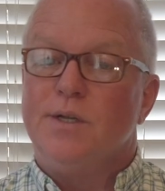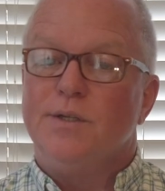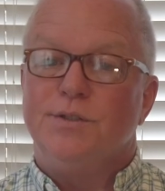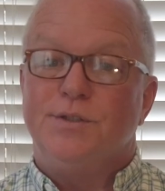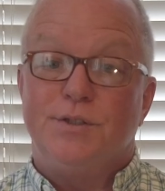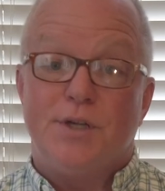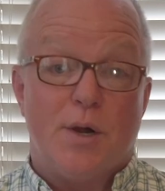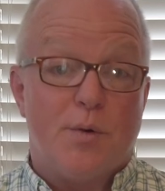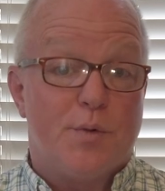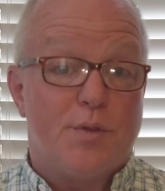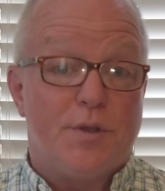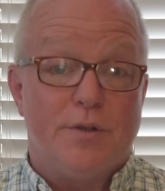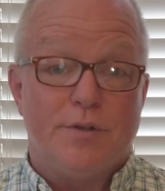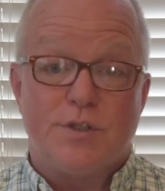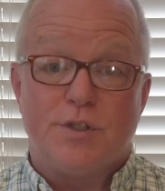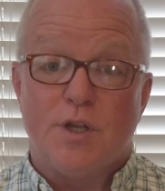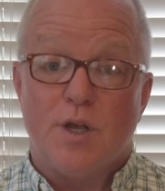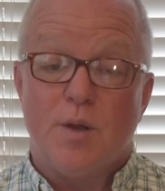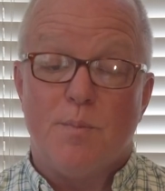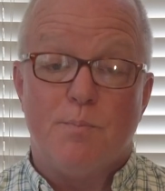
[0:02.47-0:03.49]
share with you
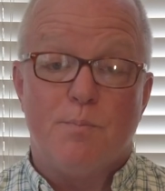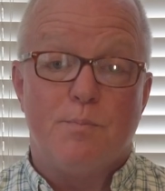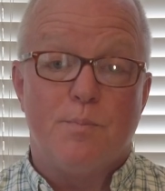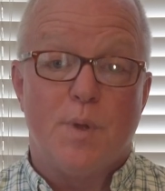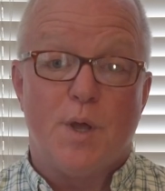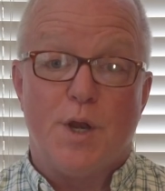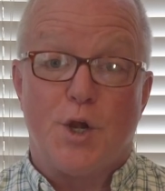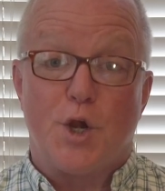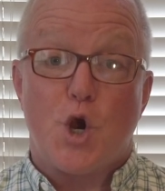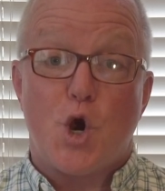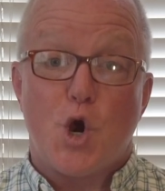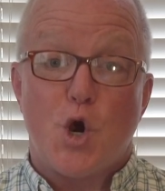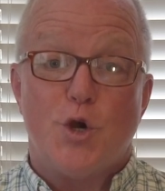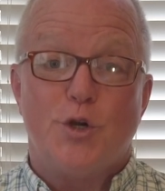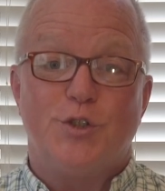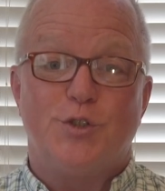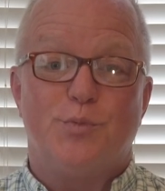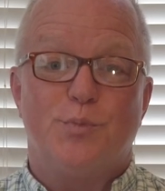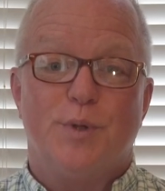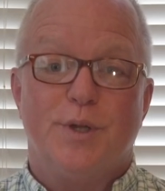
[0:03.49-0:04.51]
some
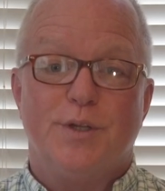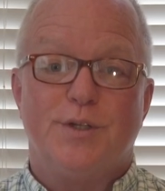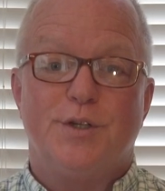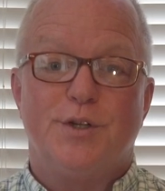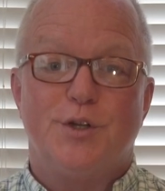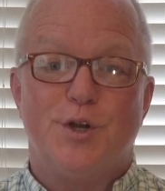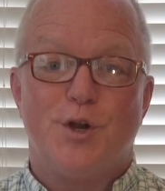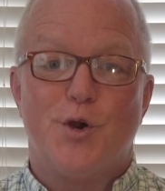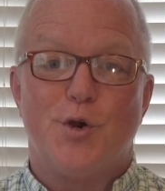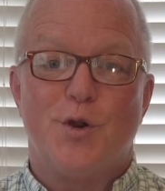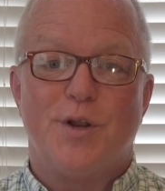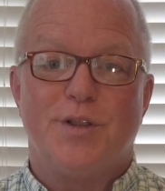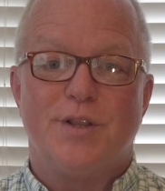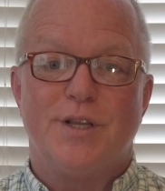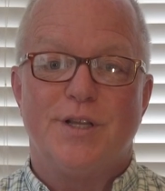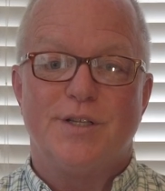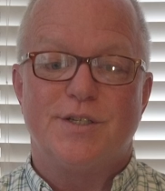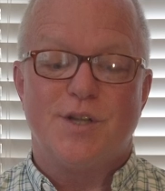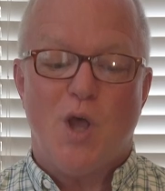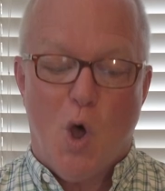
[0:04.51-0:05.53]
encouragement during
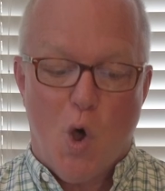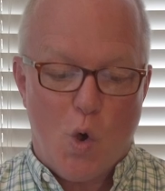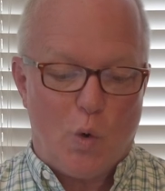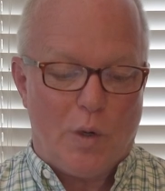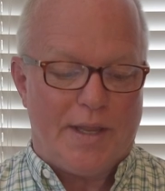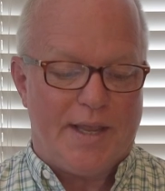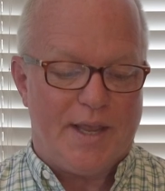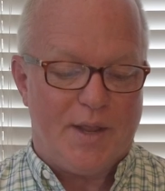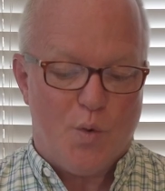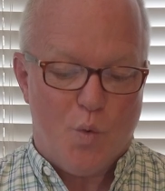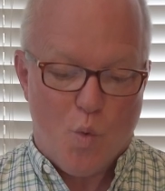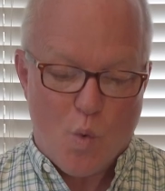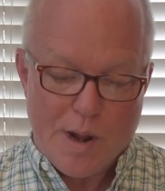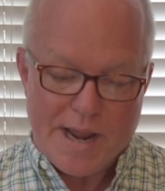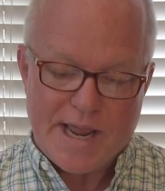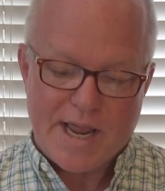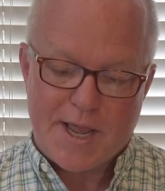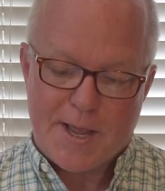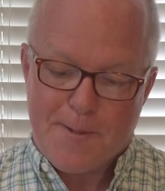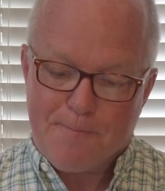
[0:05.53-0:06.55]
this Holy
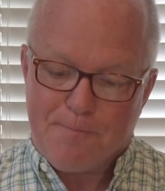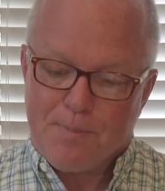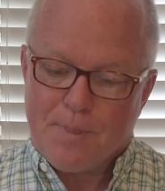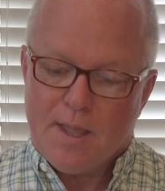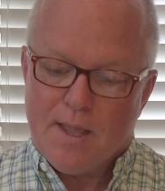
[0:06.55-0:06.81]
Week.